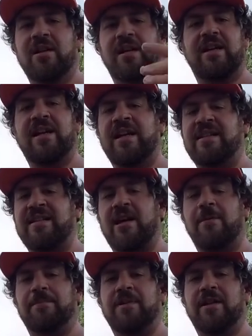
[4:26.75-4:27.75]
and it has
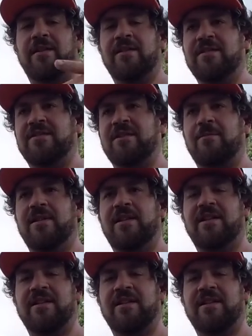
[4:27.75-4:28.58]
helped me so many